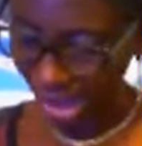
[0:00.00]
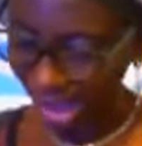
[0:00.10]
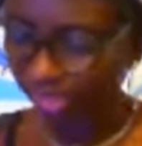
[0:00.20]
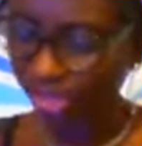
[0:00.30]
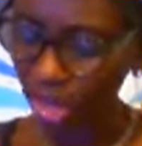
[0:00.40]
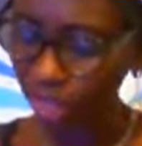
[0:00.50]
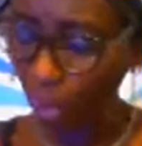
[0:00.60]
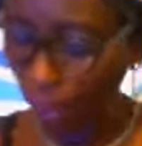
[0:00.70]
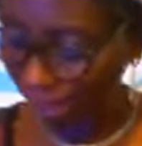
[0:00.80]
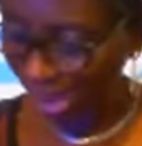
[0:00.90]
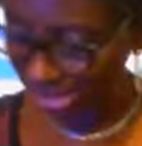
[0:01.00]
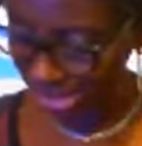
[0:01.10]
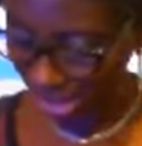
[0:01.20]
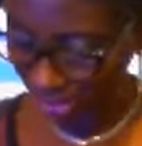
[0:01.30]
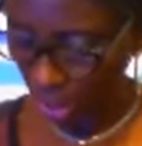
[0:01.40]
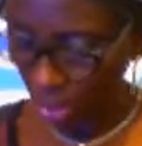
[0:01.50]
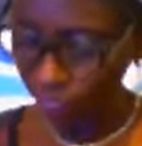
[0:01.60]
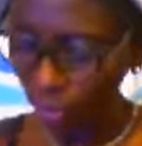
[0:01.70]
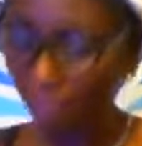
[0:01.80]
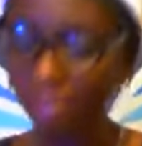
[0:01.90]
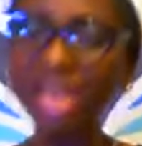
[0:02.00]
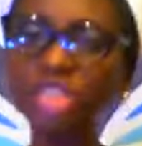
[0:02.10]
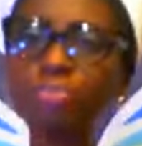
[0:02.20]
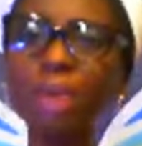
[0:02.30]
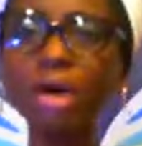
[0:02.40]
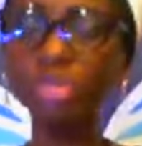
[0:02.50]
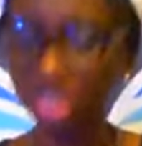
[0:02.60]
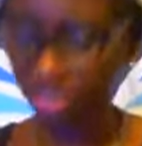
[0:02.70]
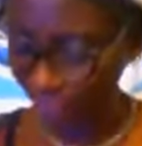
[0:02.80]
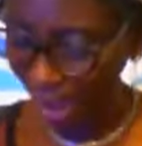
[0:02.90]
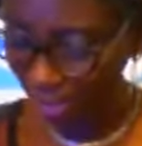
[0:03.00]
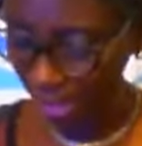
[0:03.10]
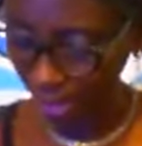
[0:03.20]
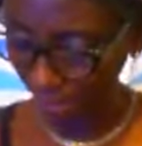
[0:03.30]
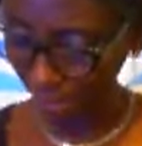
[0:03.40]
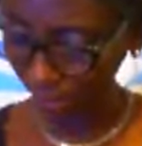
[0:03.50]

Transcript: and evil pattern from my spouse's family